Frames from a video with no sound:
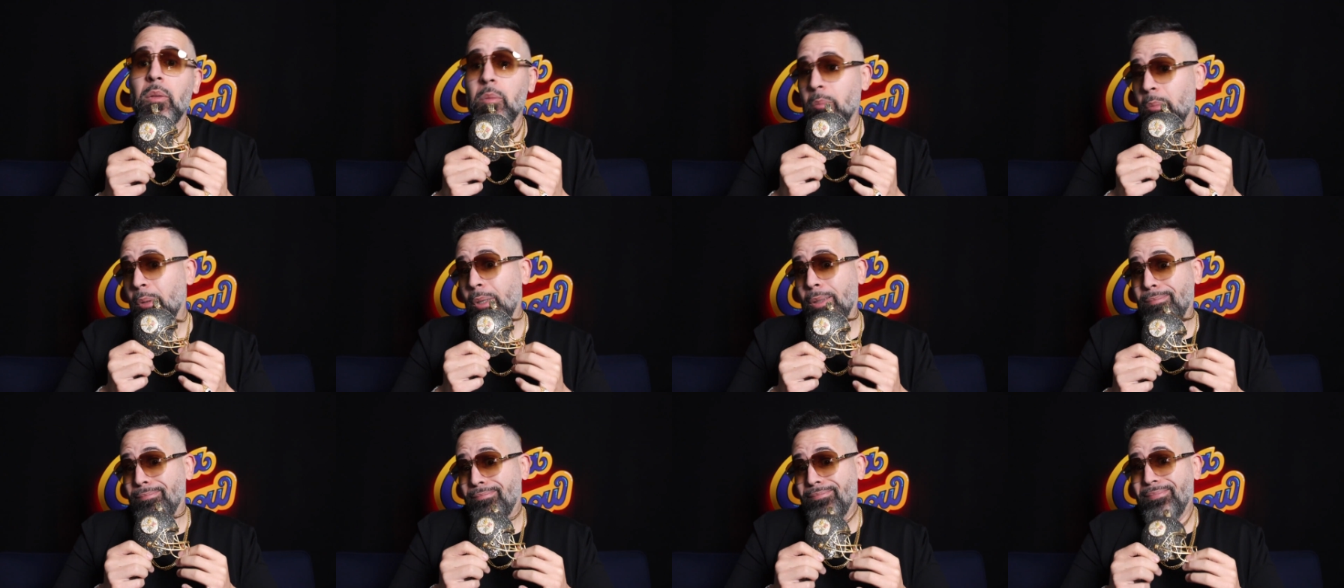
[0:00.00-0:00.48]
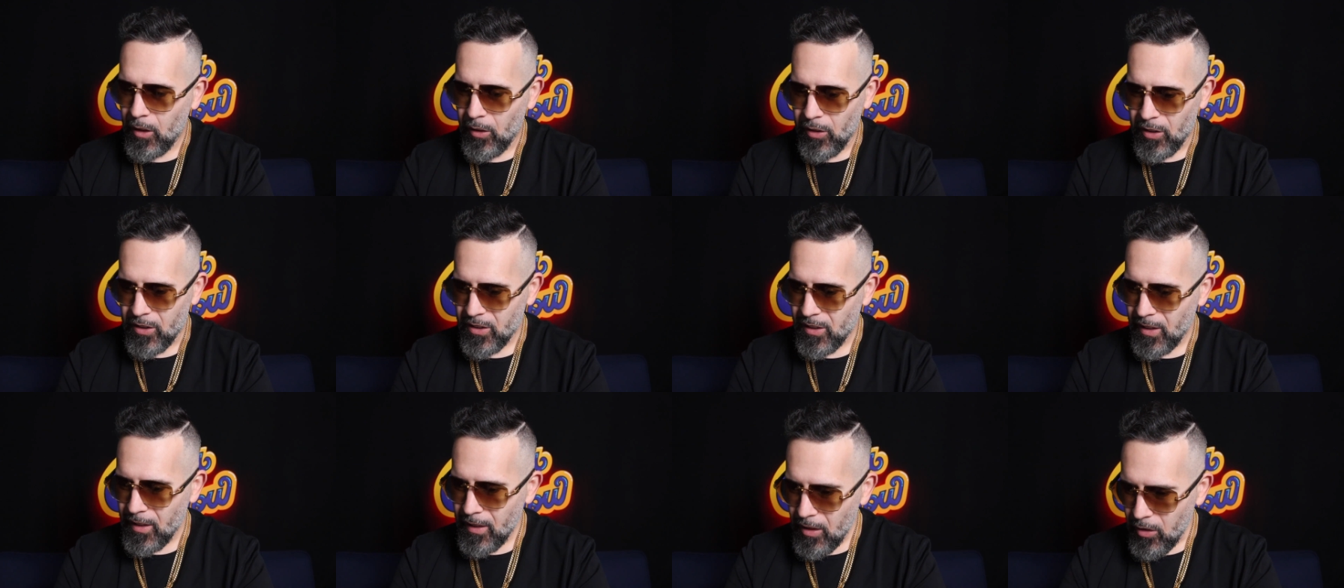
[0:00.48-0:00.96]
But, oh,
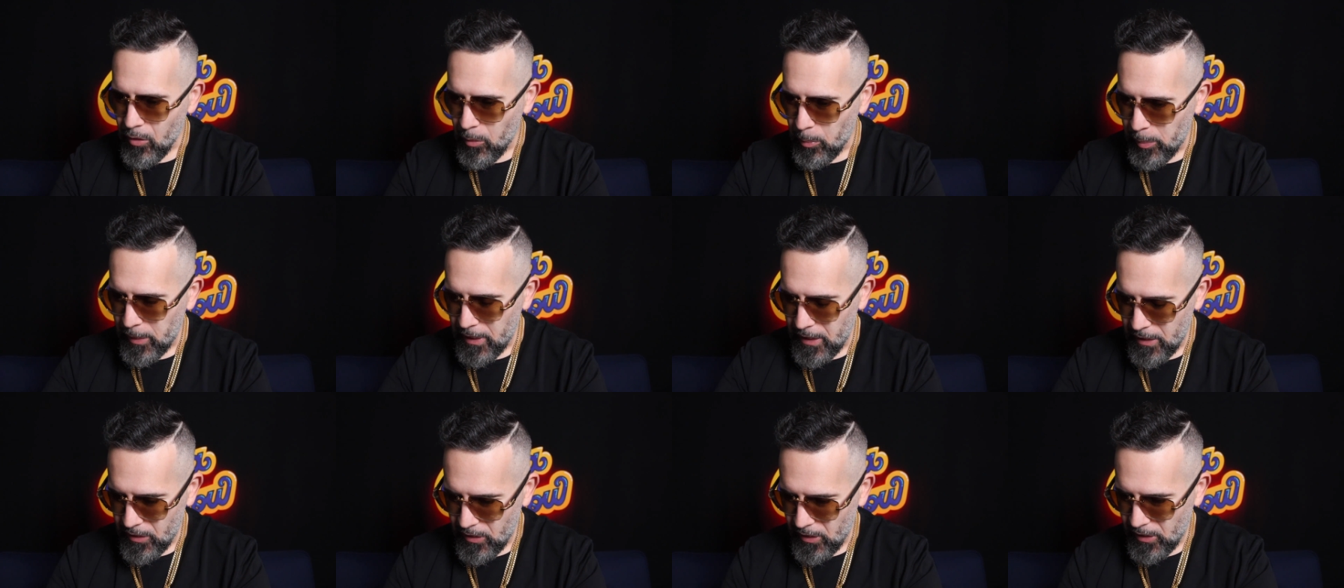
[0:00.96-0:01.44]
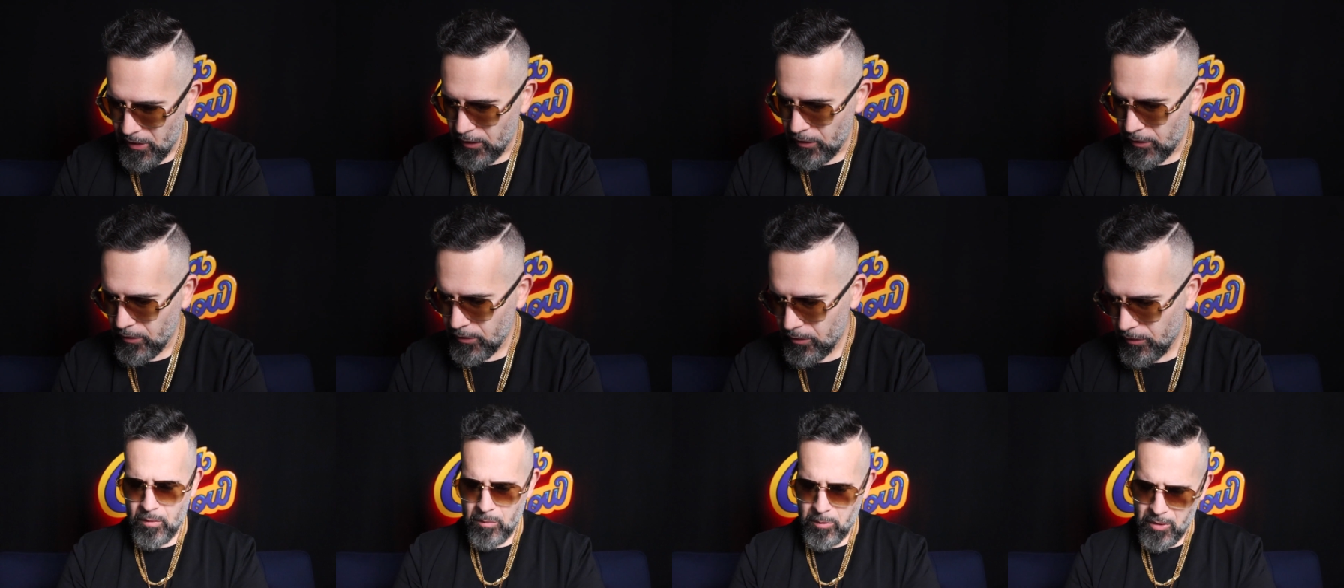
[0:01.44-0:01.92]
there's another piece here.
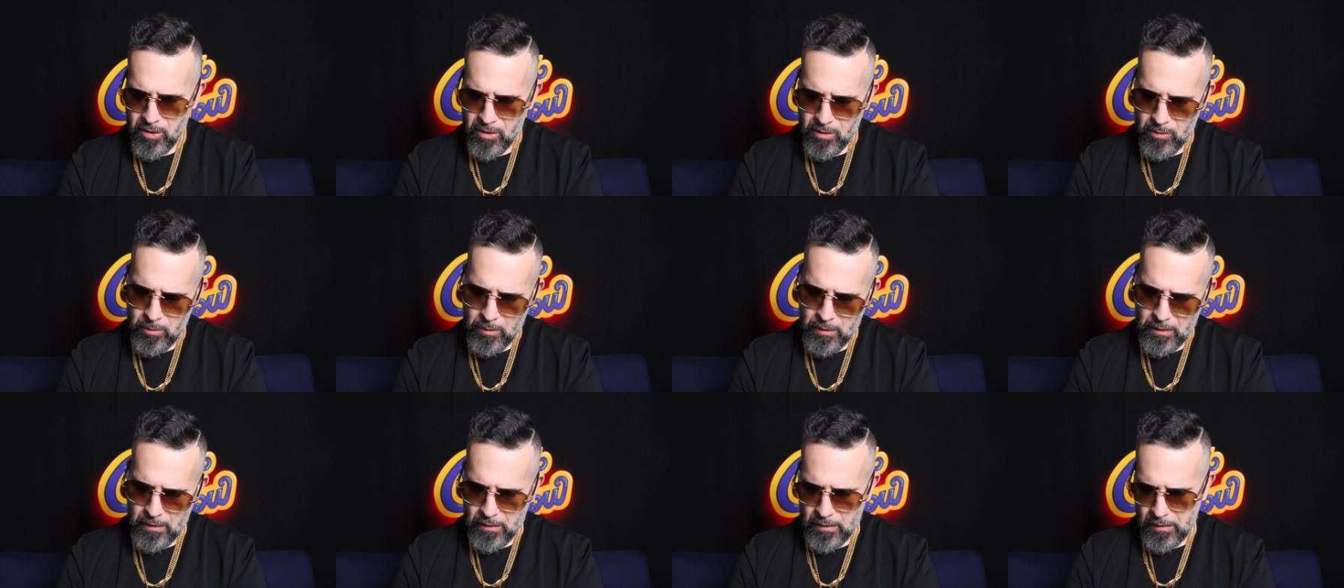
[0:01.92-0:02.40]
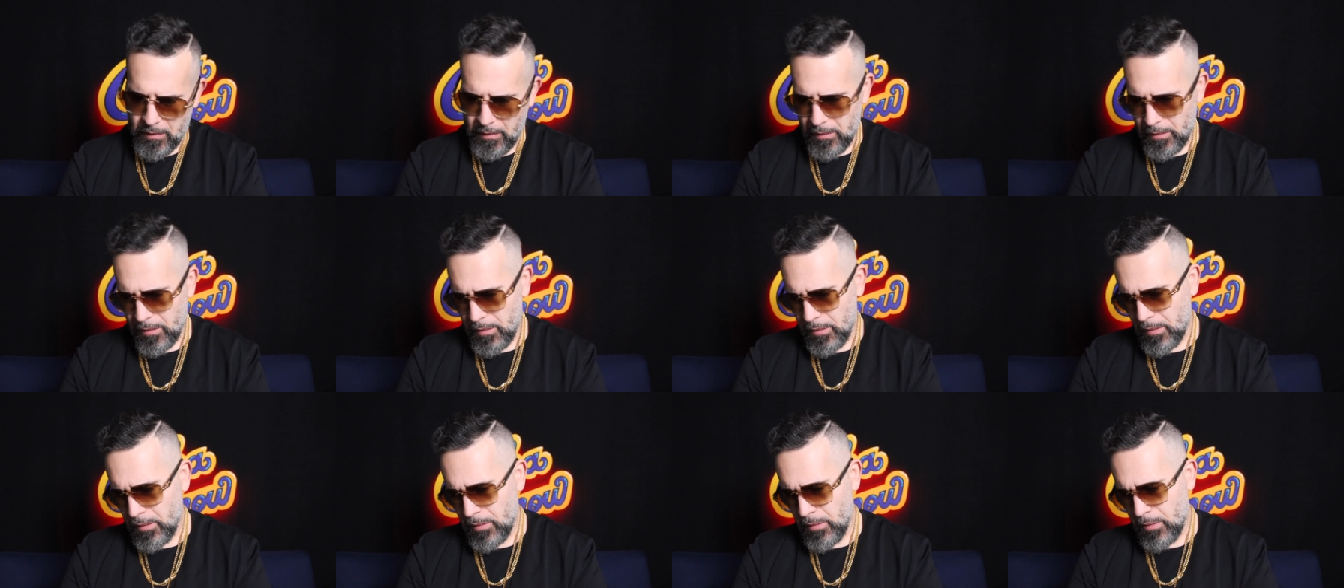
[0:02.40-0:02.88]
Let me see what this
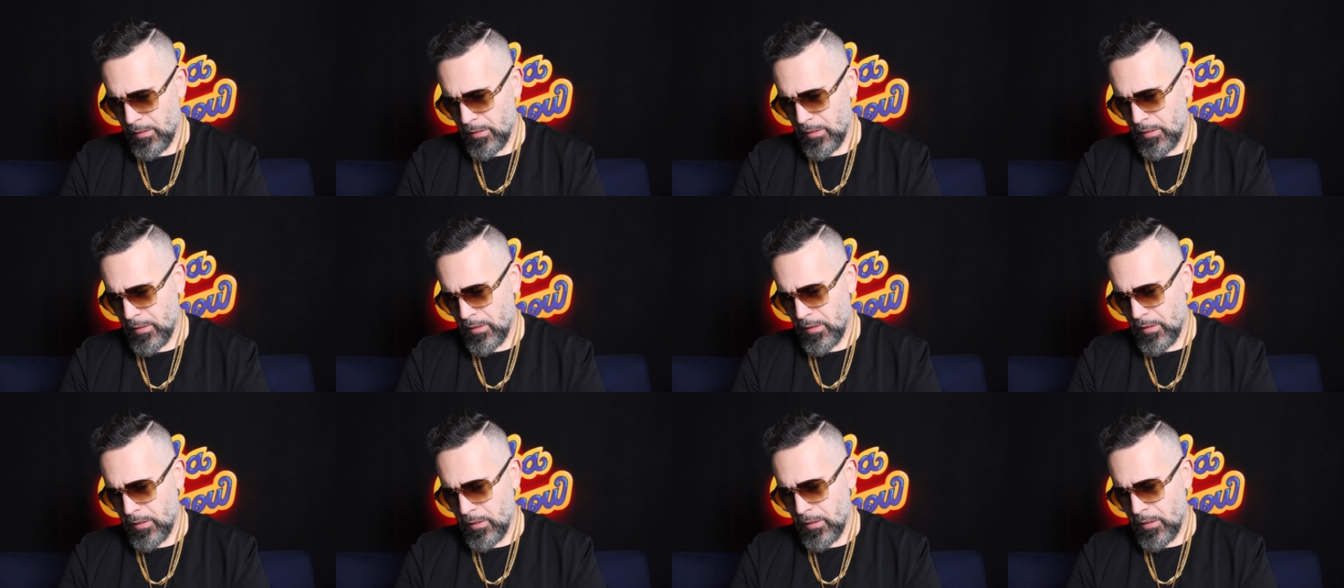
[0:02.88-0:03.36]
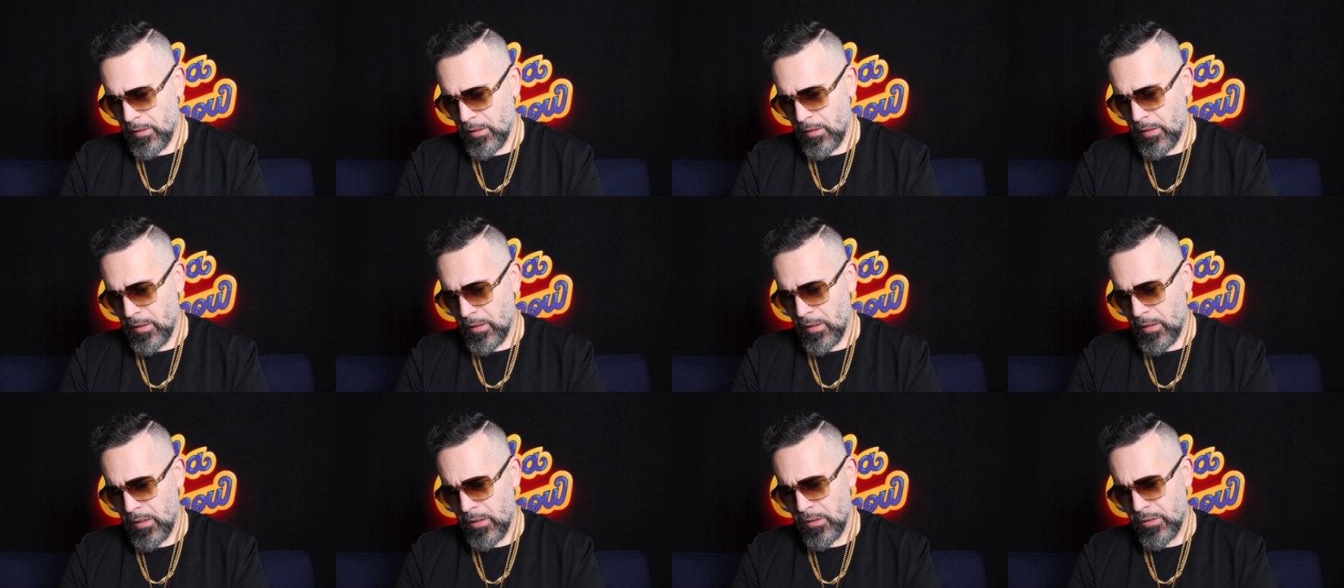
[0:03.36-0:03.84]
is.
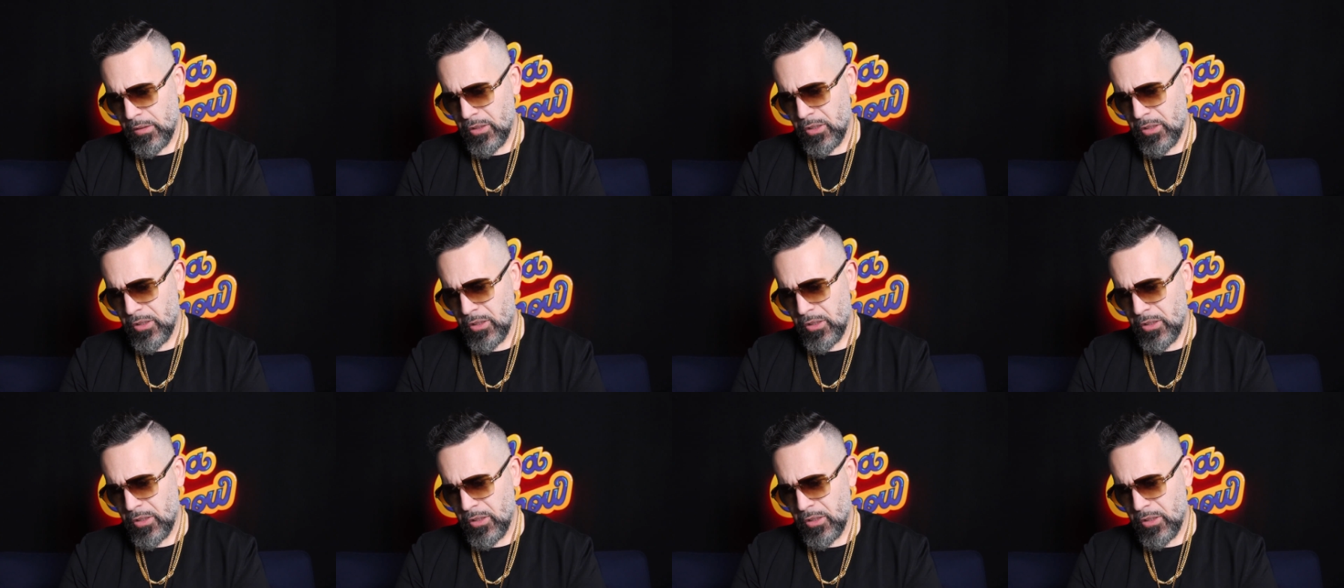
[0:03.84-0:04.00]
Oh